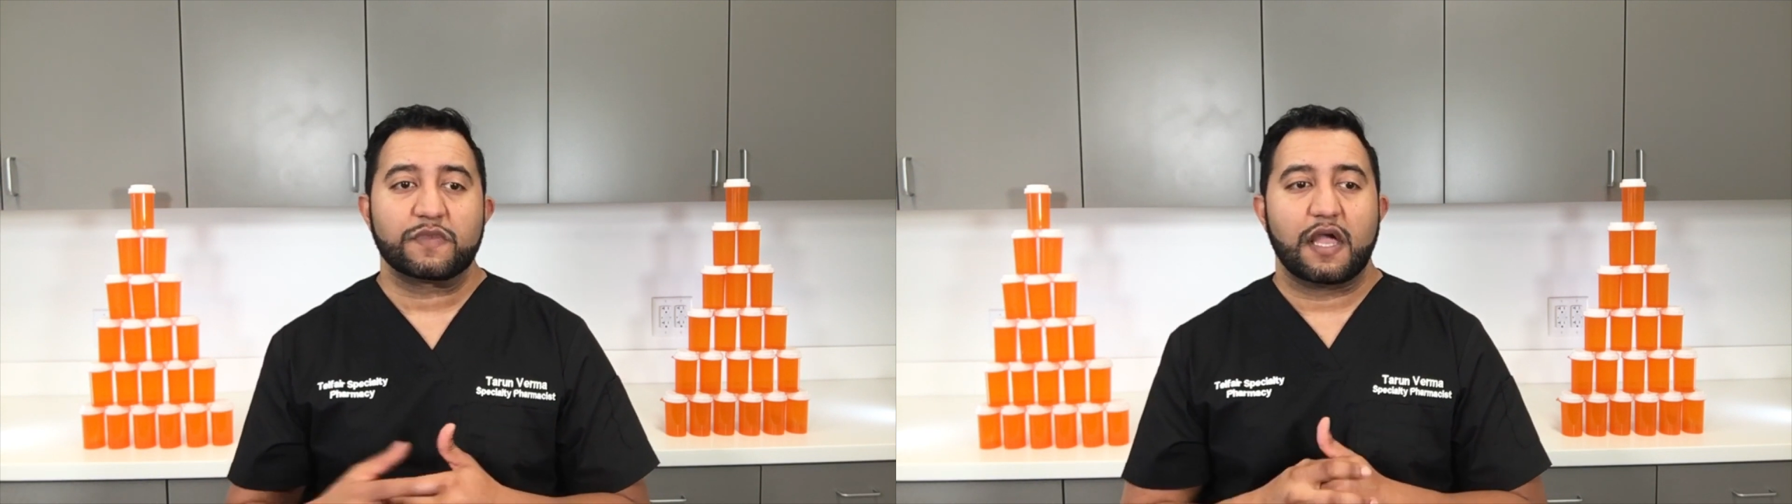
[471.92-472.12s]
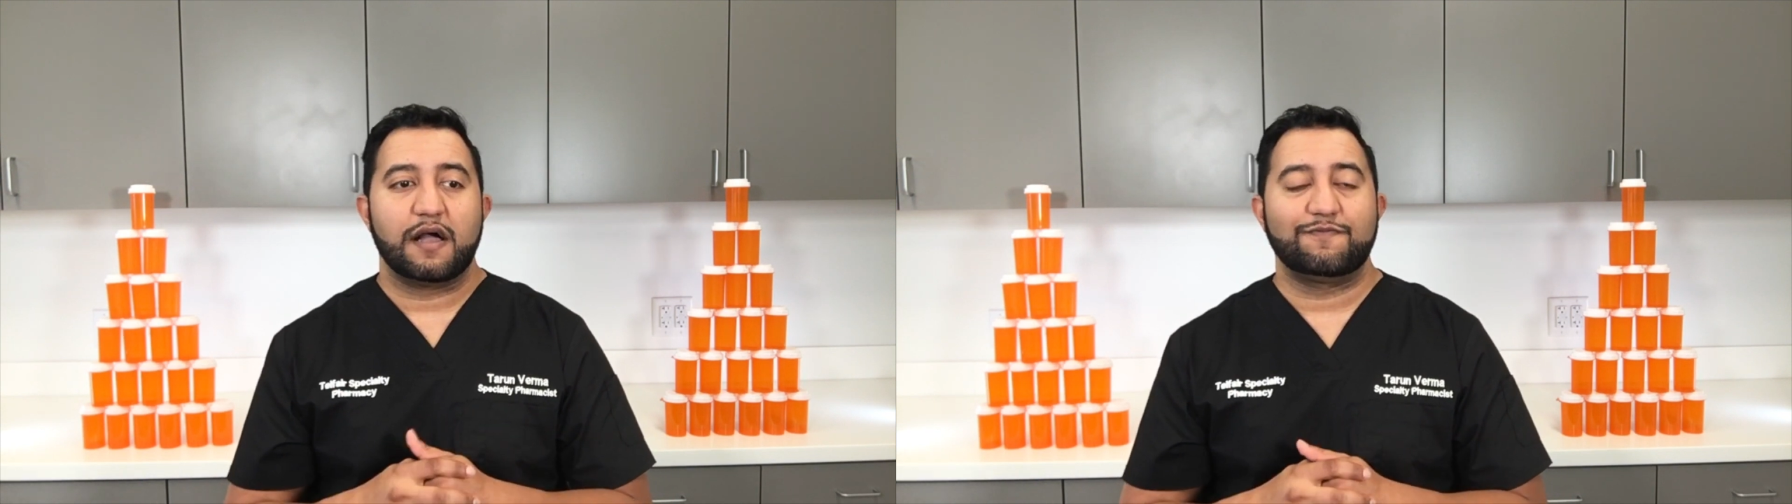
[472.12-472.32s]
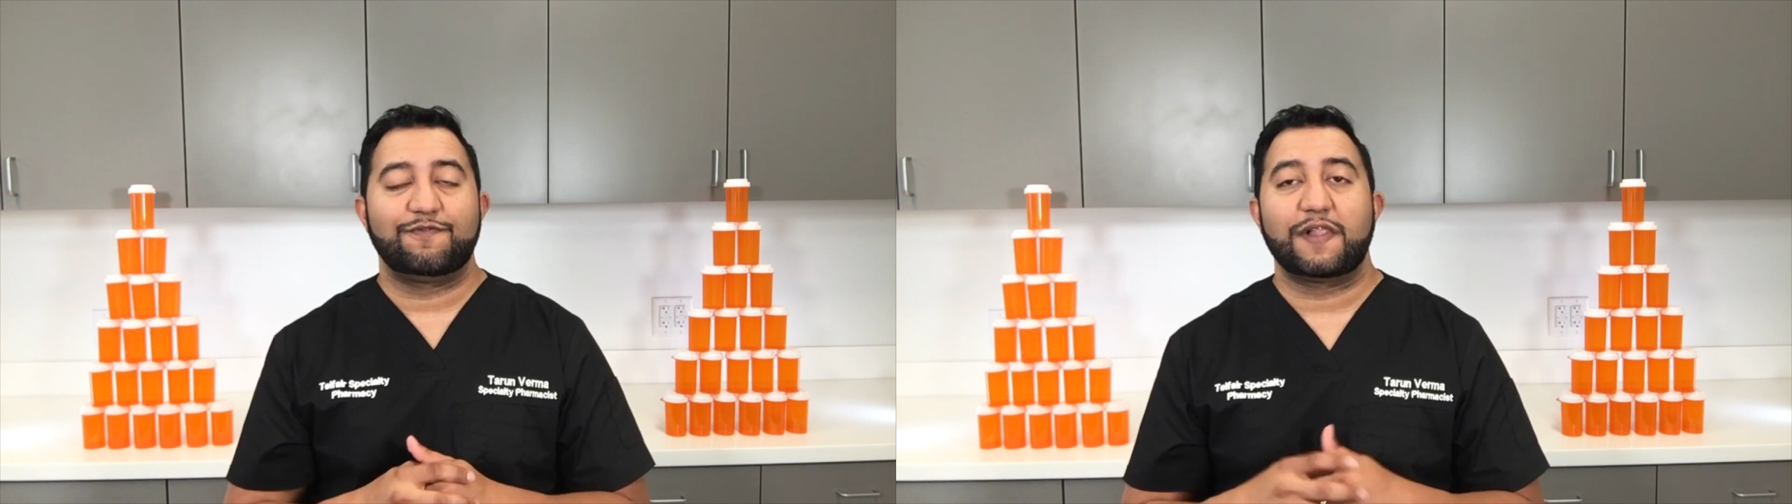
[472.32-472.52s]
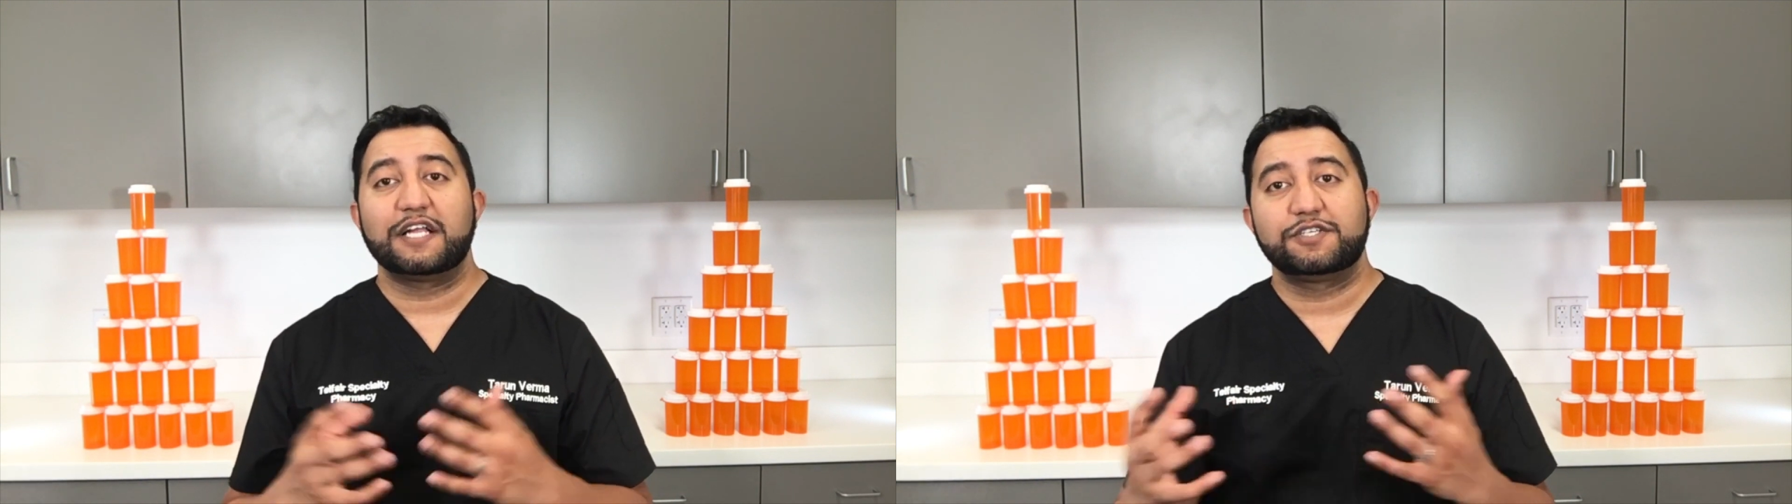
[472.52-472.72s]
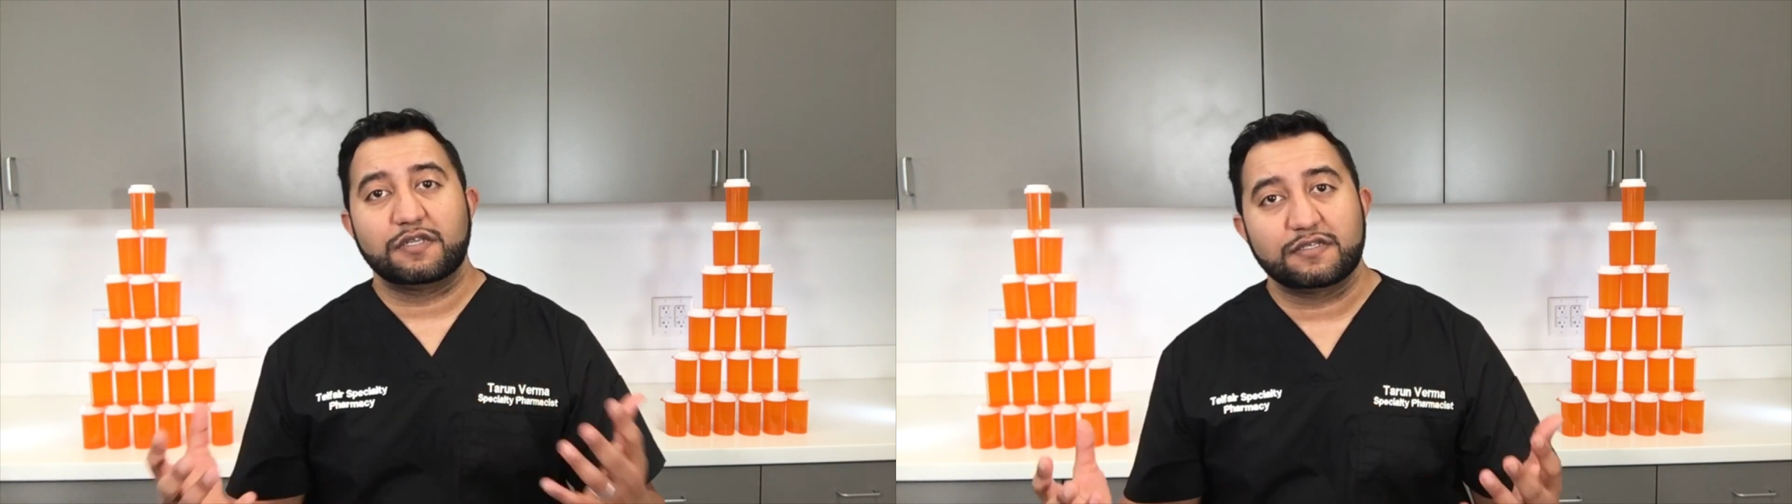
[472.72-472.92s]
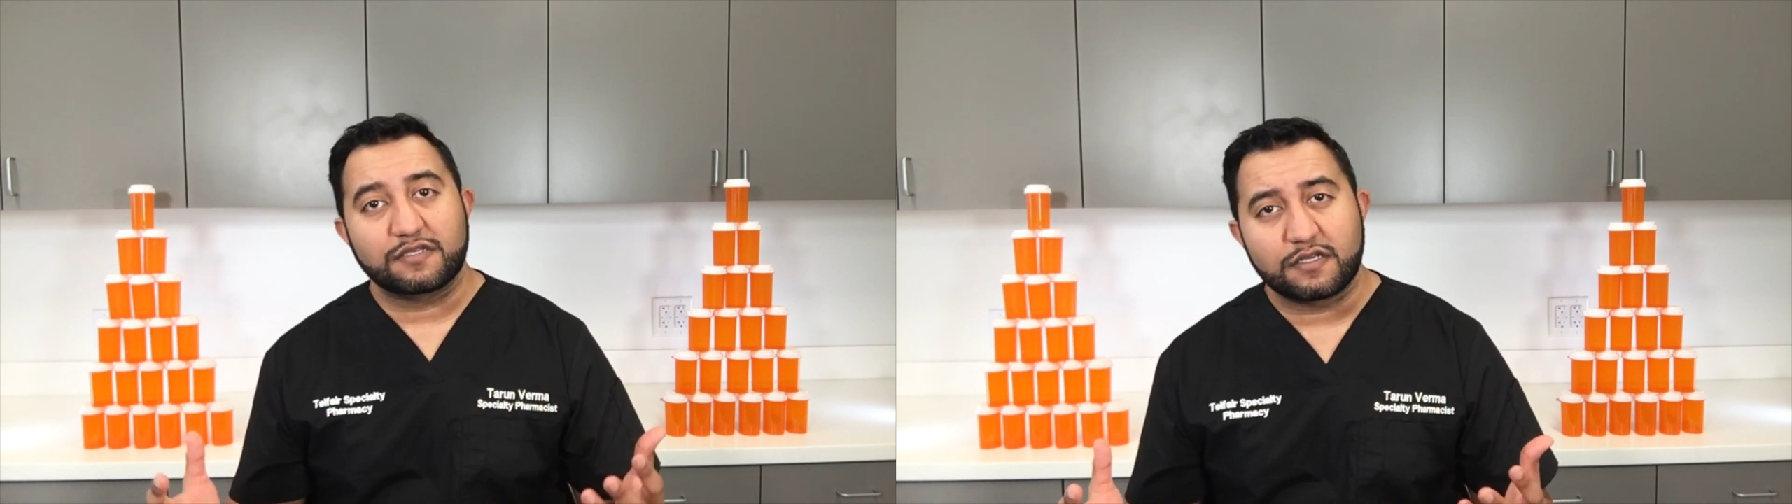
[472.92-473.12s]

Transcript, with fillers: Um, flatulence is